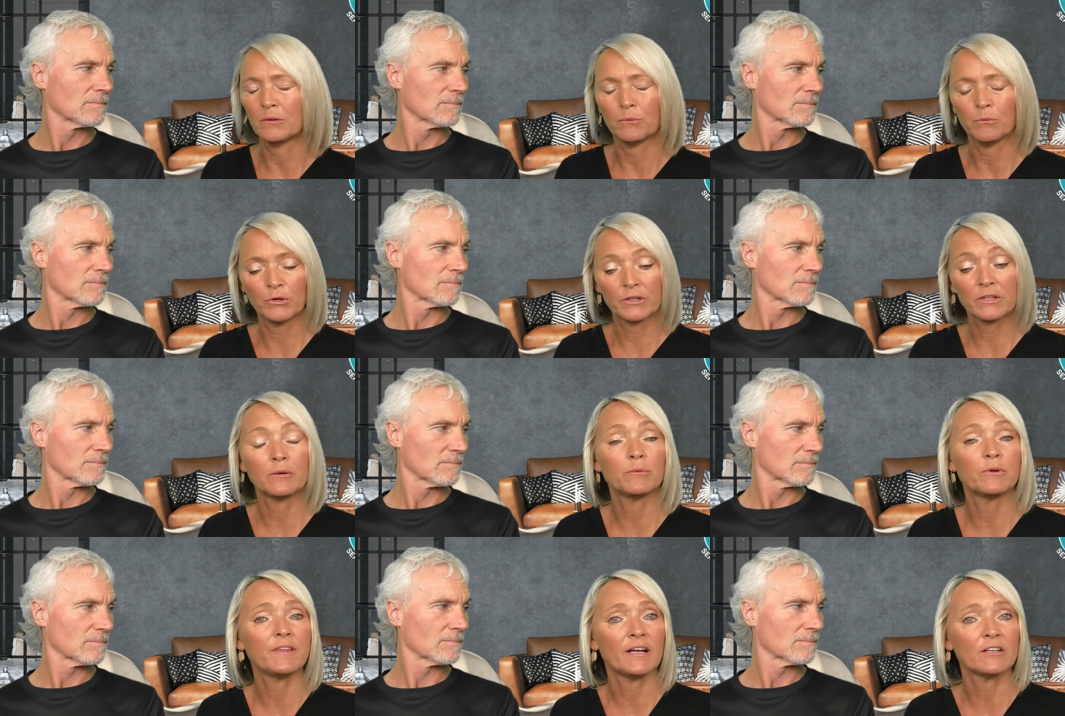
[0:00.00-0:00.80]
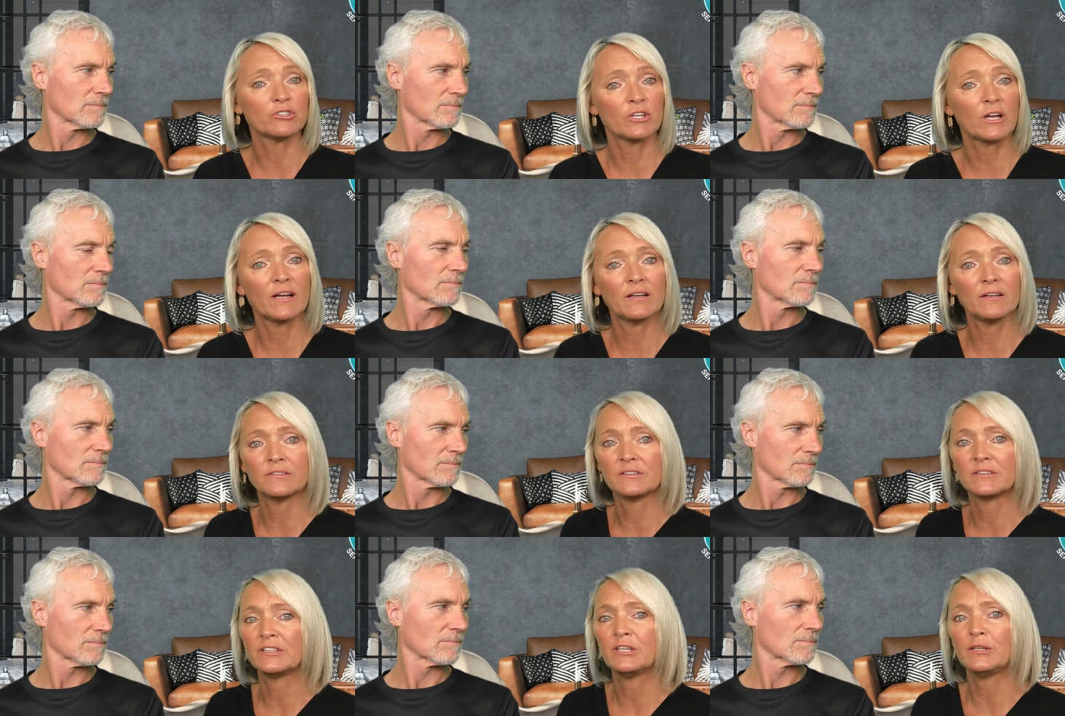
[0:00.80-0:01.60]
Speaker 1: working with that child,
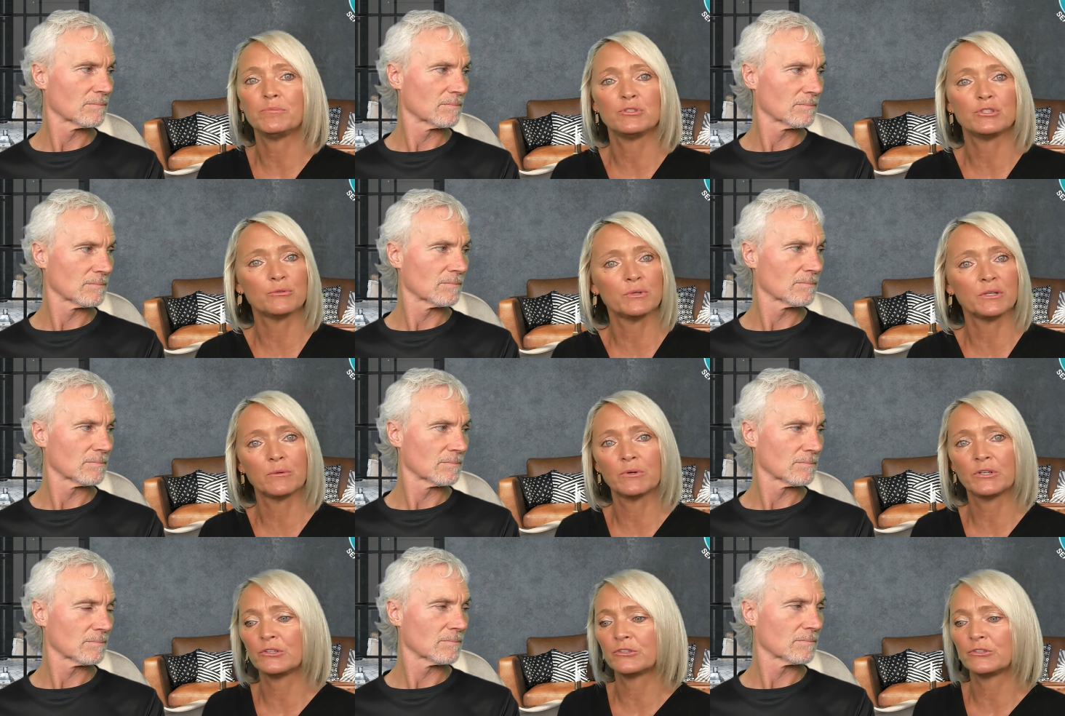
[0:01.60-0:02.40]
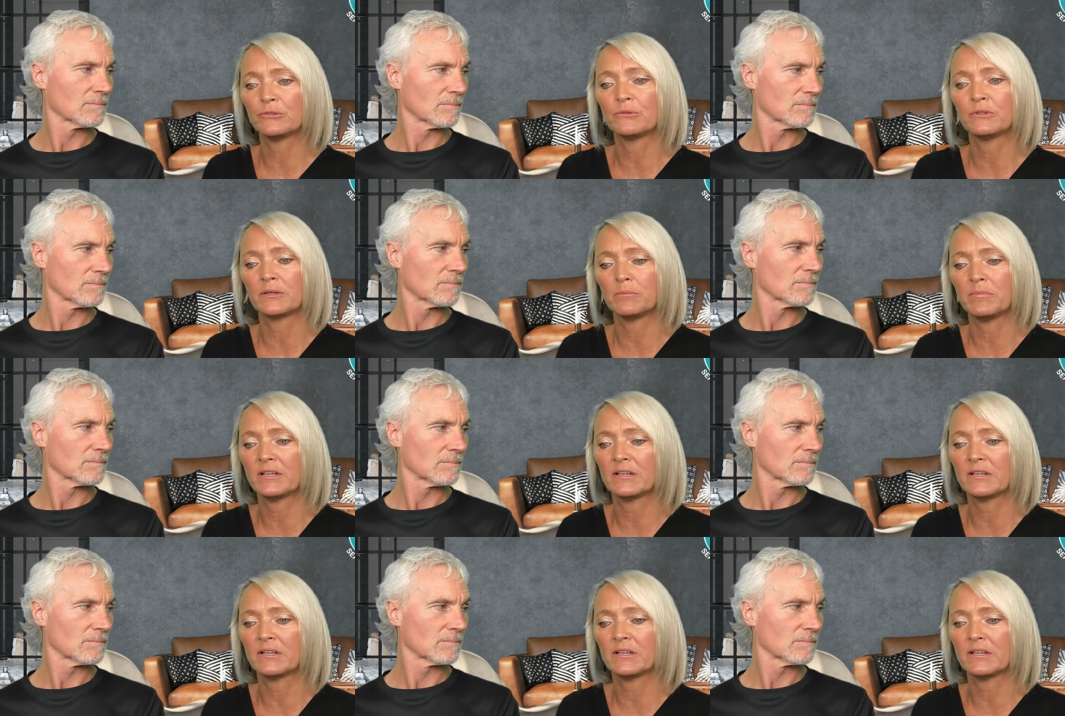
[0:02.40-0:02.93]
and keep doing what you're doing,